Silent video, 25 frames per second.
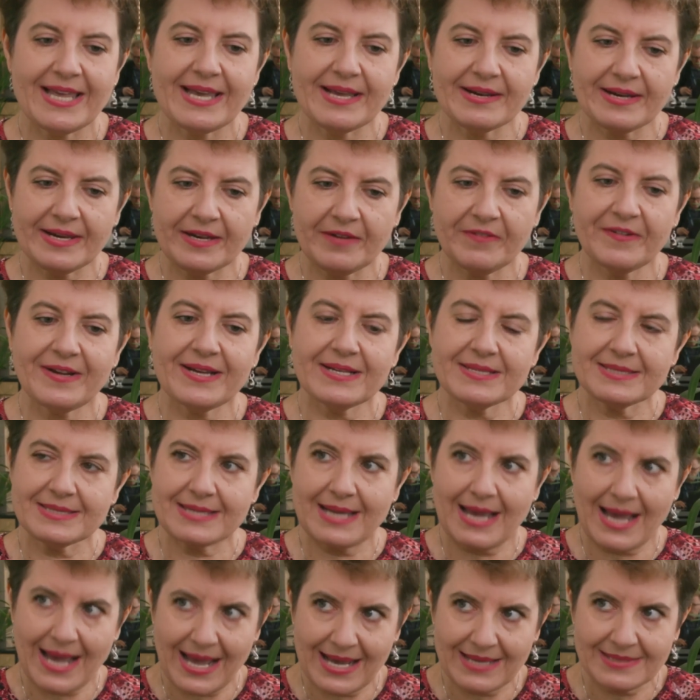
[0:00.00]
they request
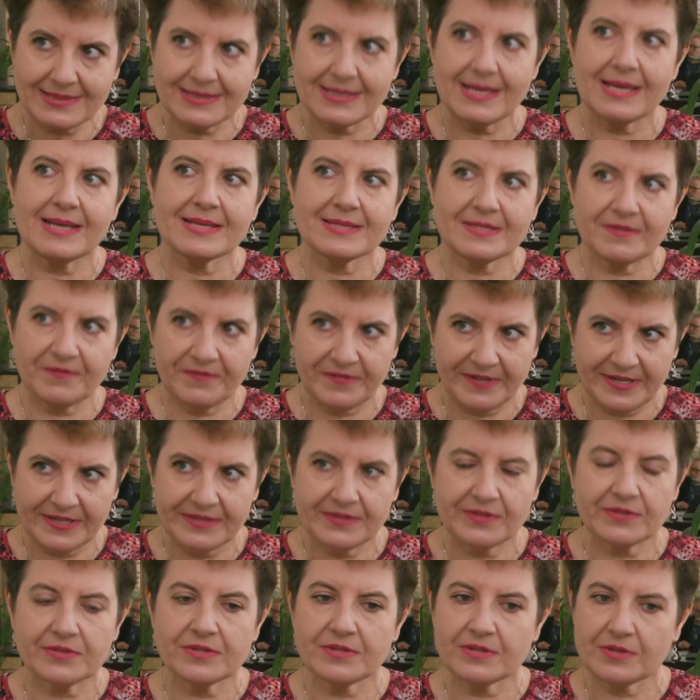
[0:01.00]
us as a
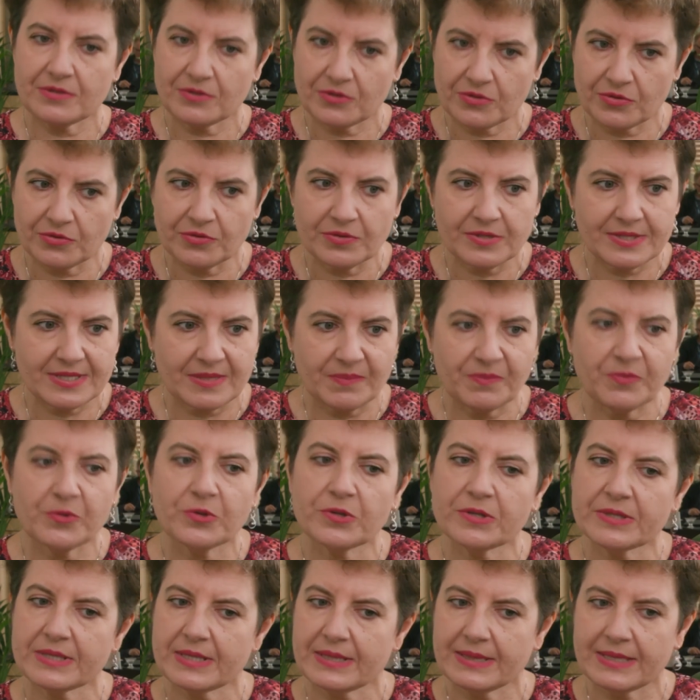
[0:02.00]
vendors to
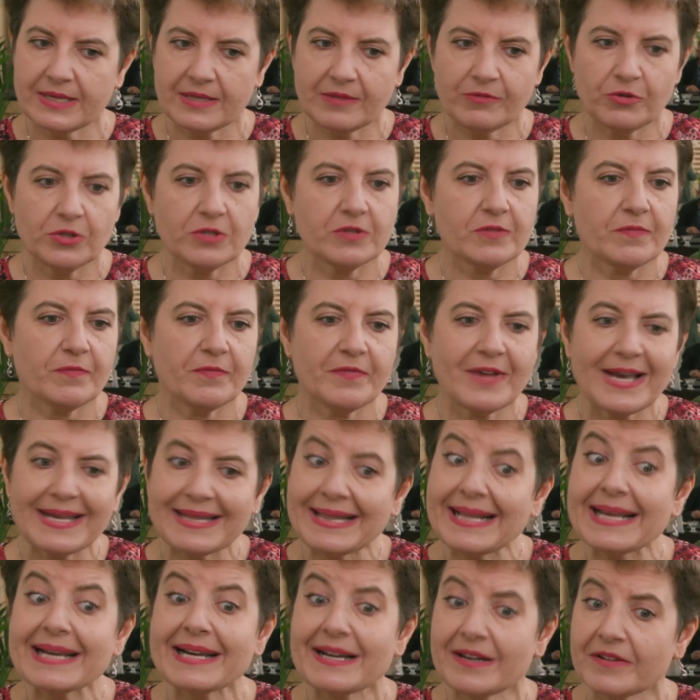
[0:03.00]
support. And that was
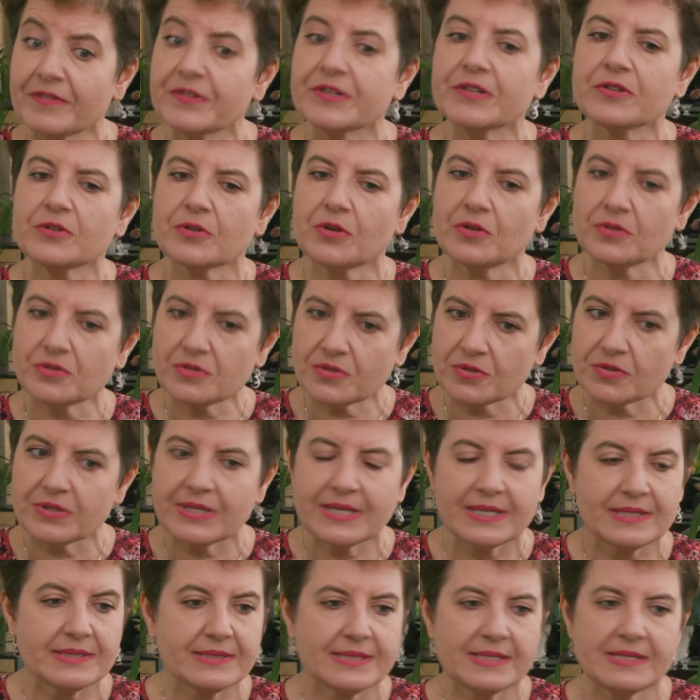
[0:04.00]
widely covered also
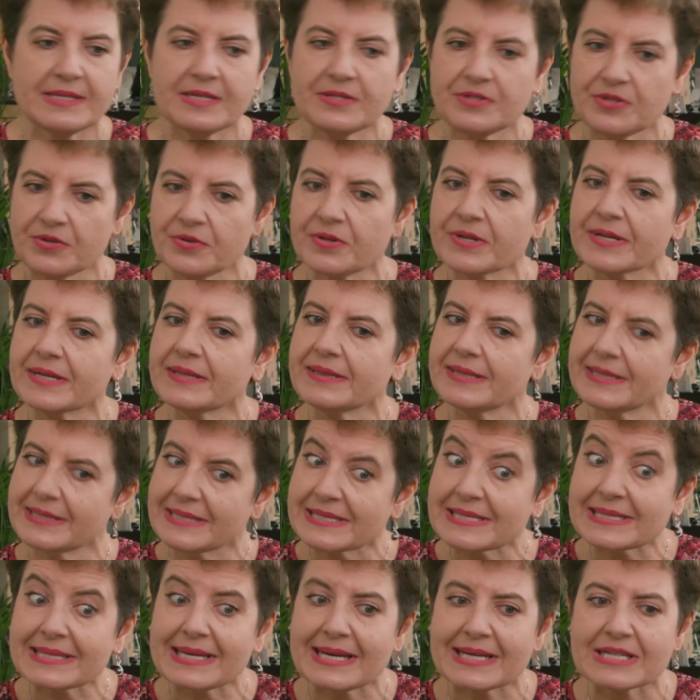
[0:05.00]
yesterday during the
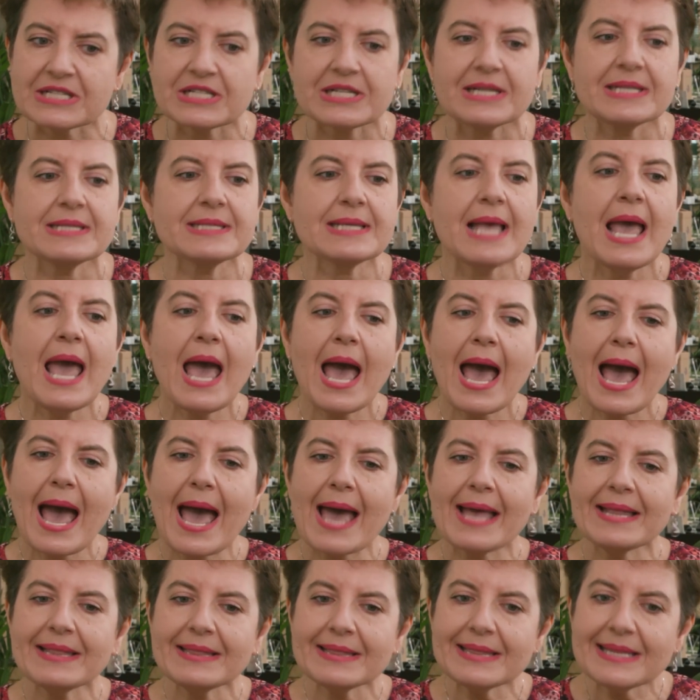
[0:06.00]
discussions.
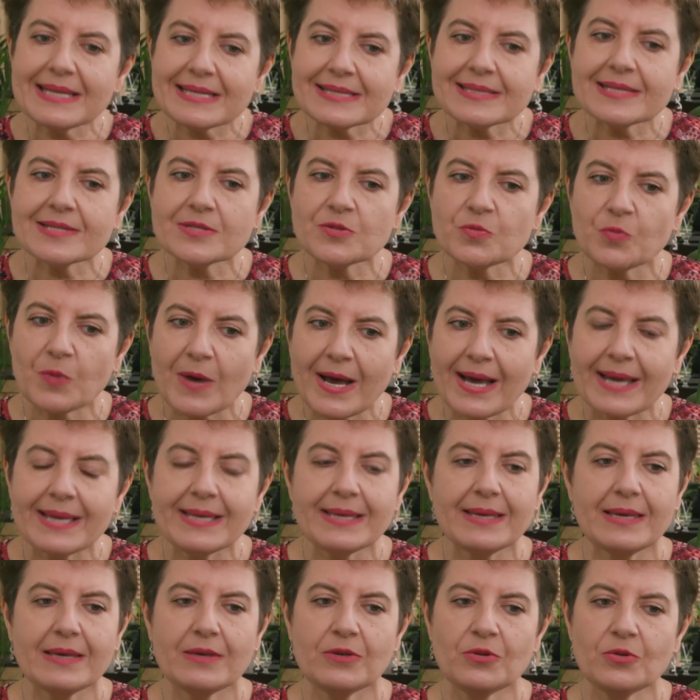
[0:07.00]
And this is why,
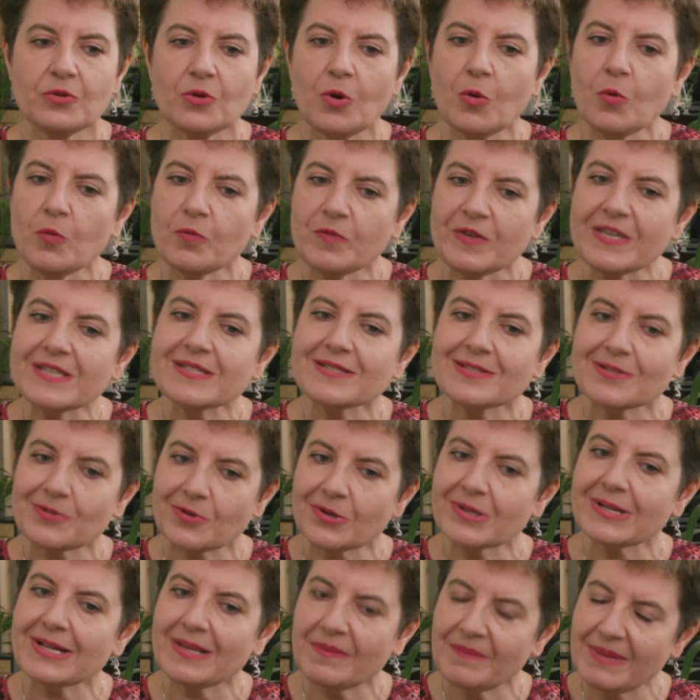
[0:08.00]
you know, we
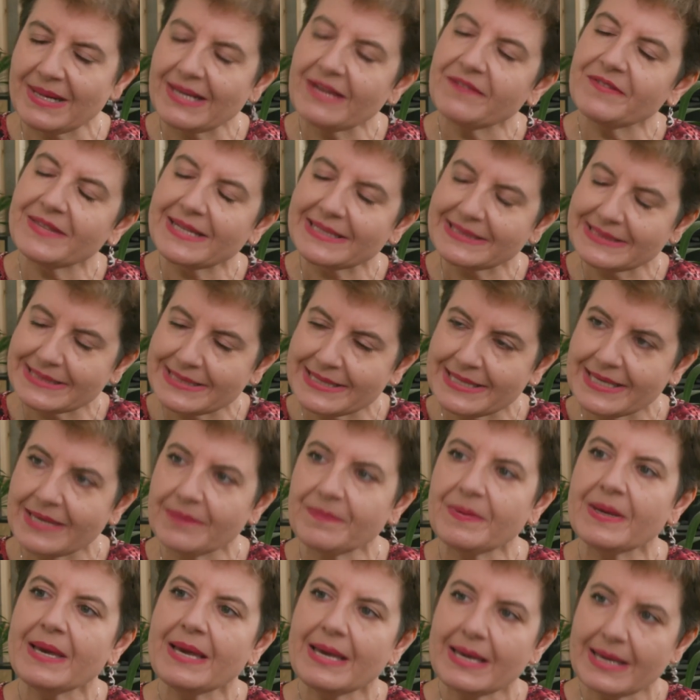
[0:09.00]
strongly believe that
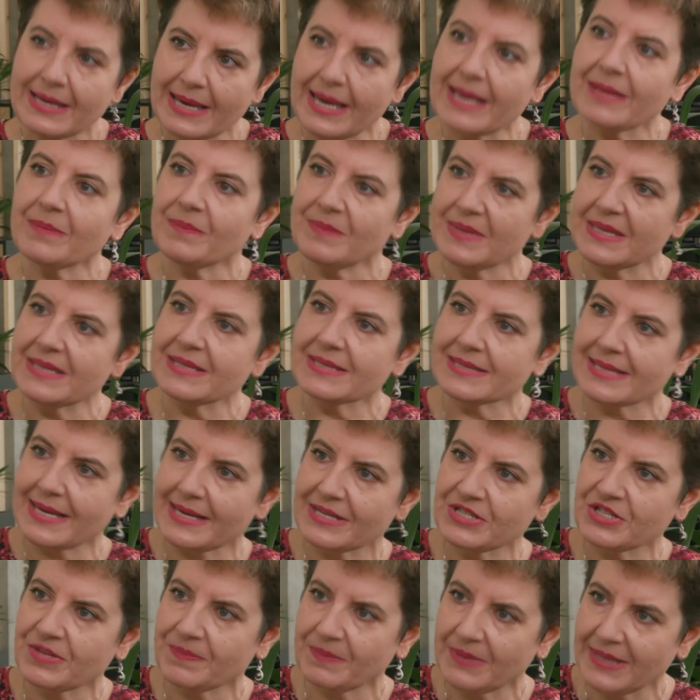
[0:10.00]
TIP can be
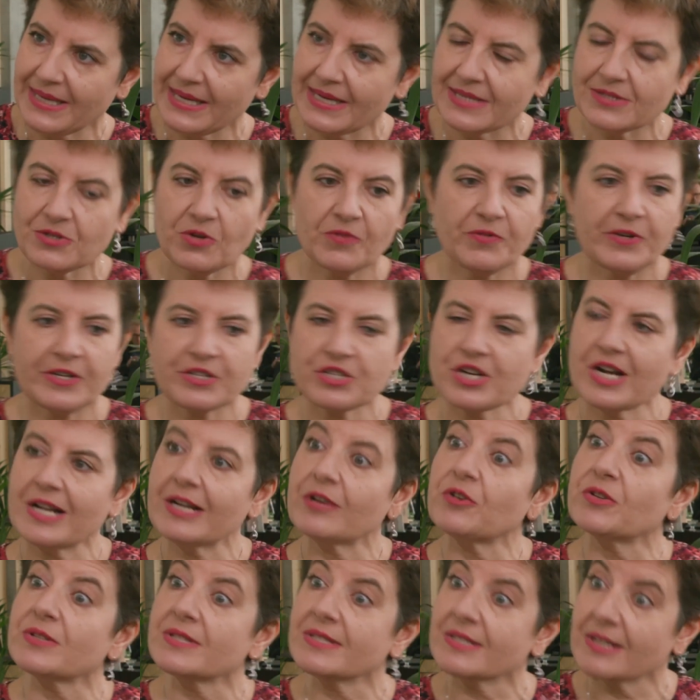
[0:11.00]
such a place of
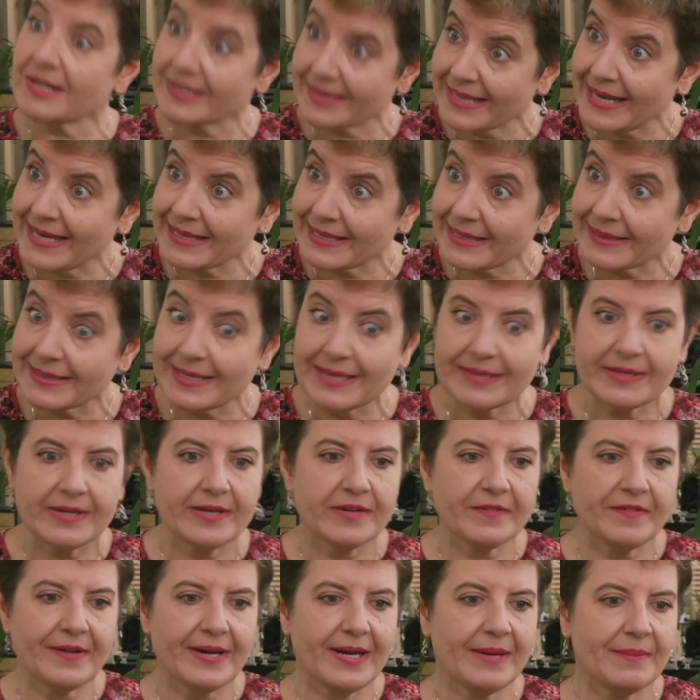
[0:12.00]
actually consolidated that
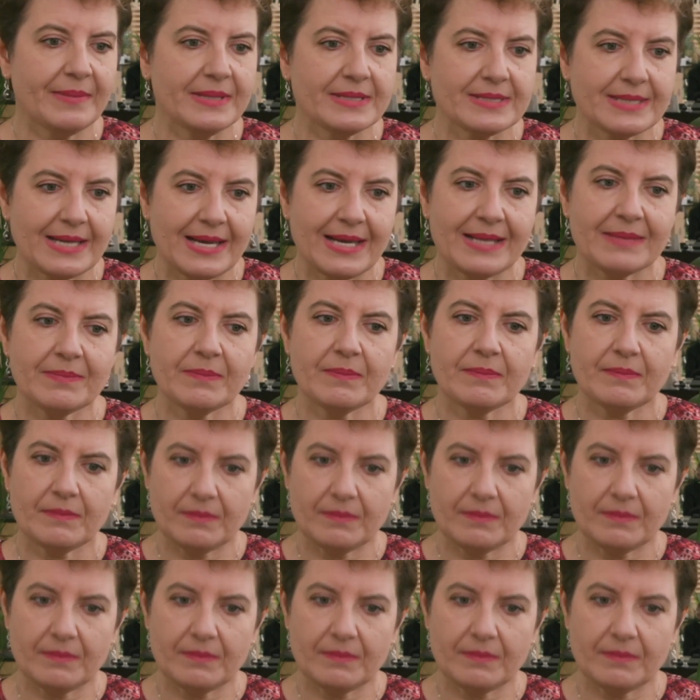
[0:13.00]
requirements and